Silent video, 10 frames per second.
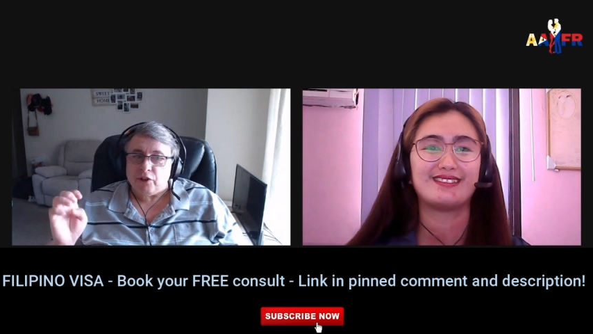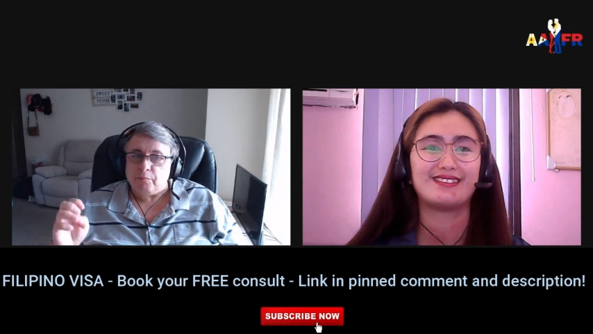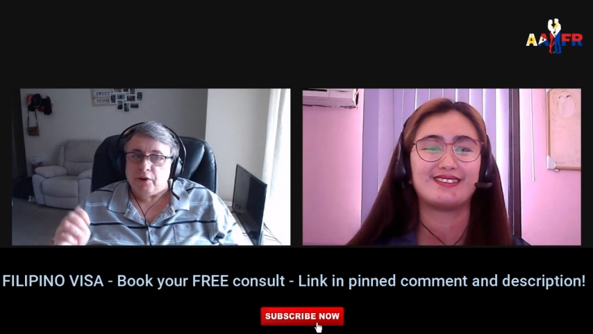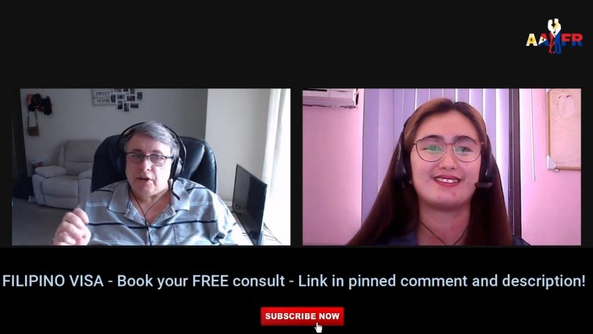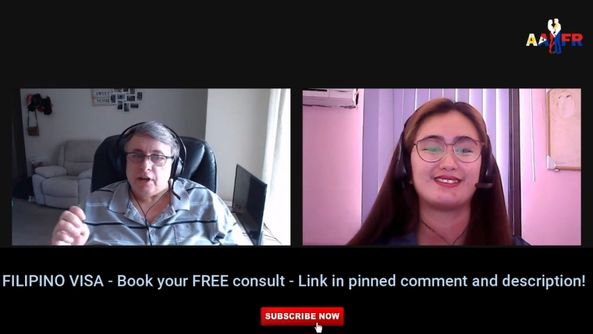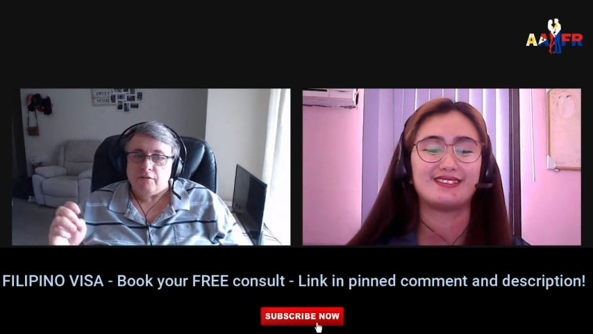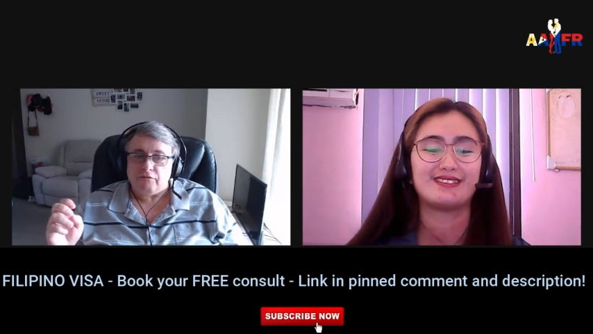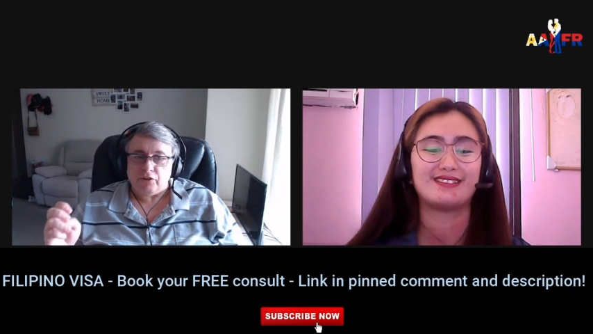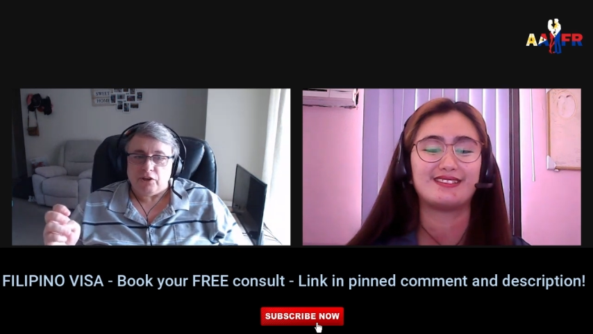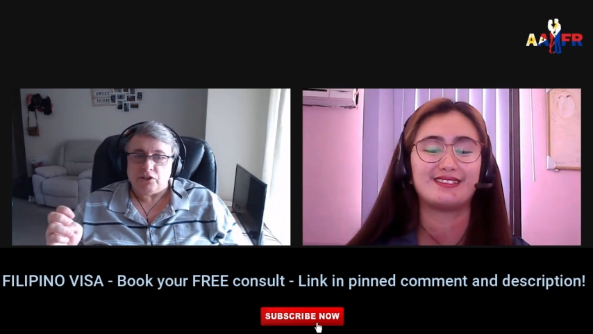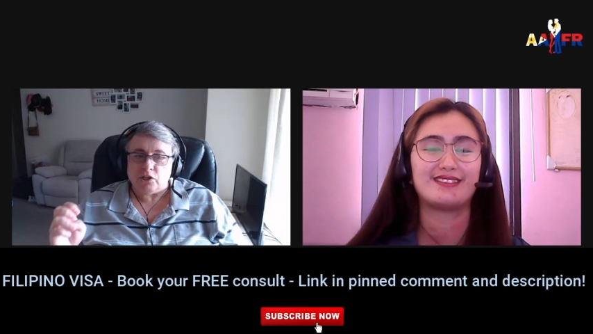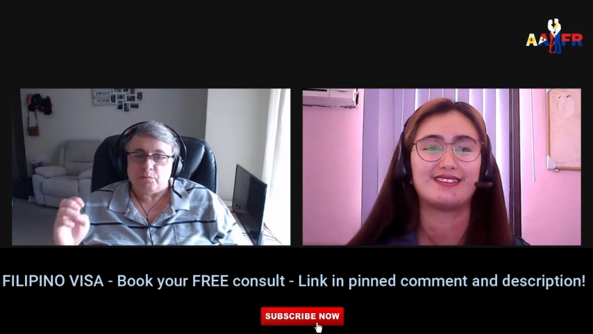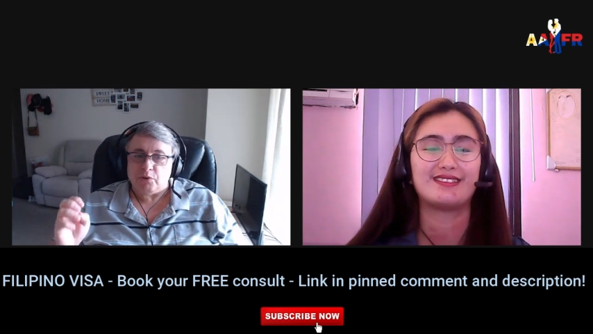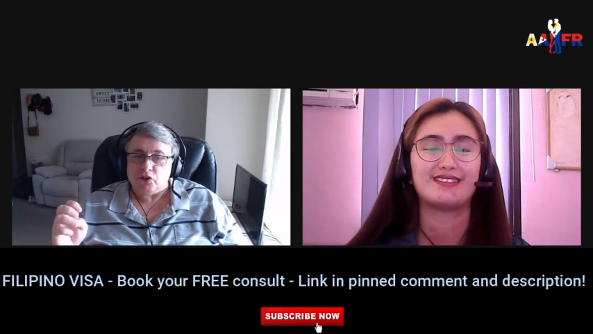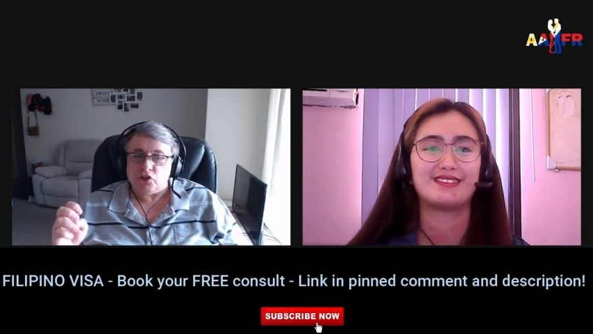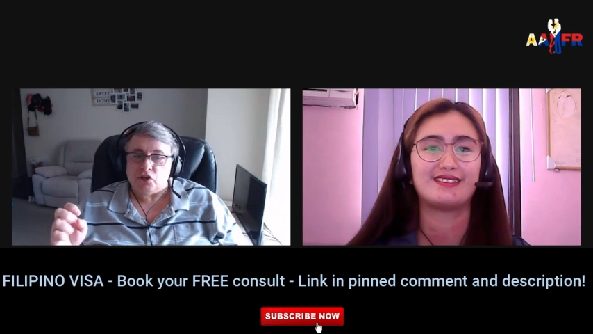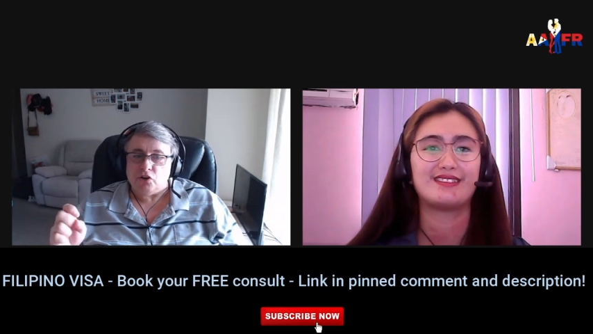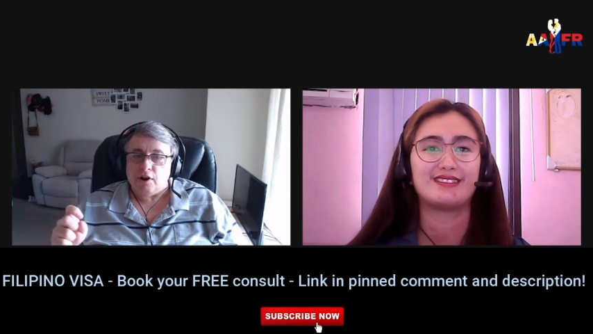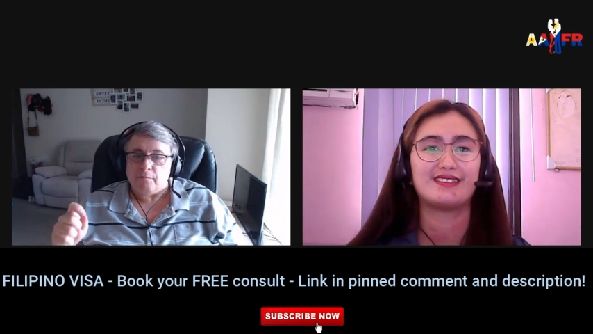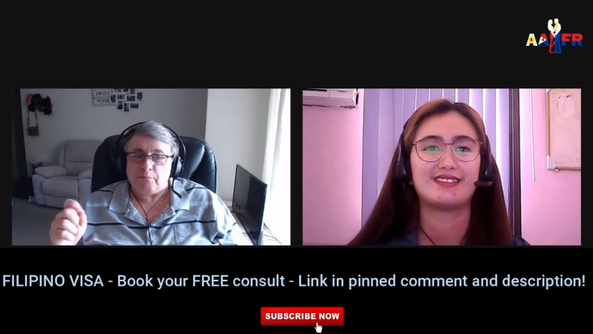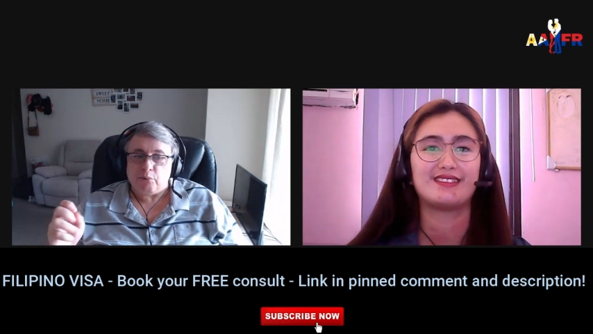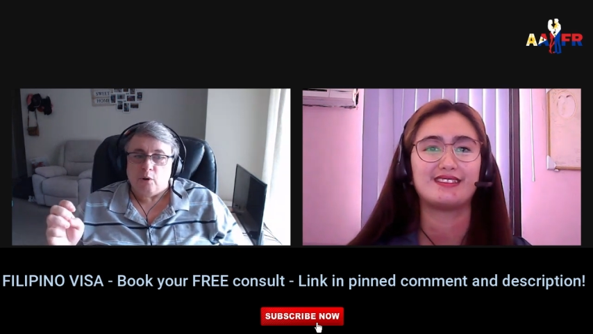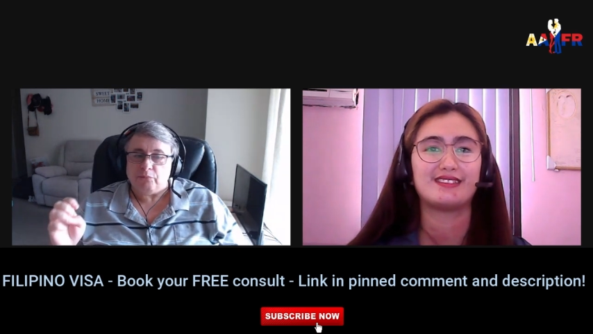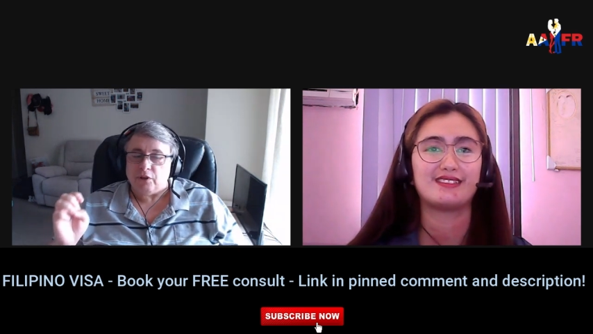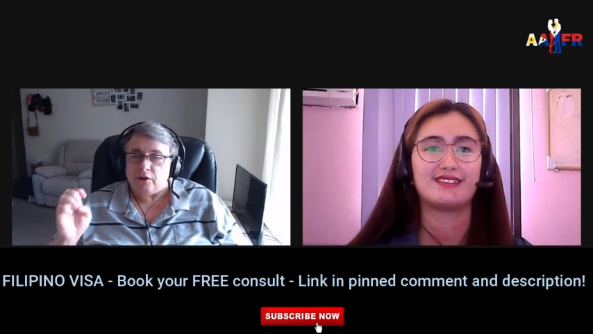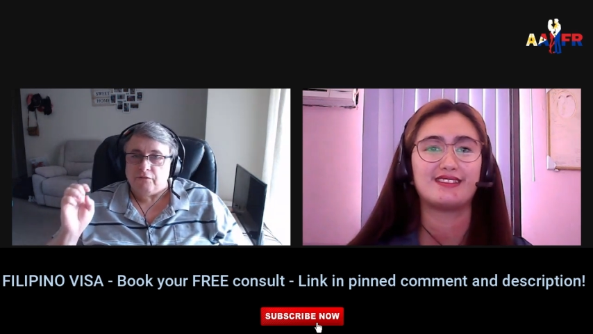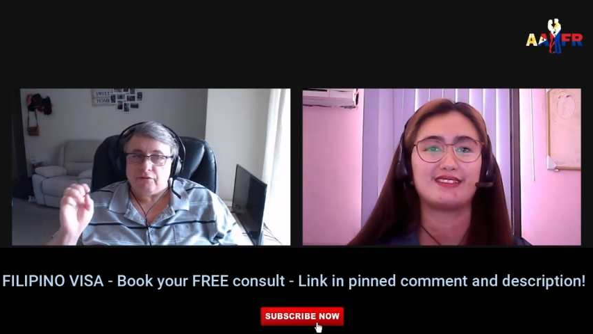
Speaker 1: Filipino Visa's position around prompt and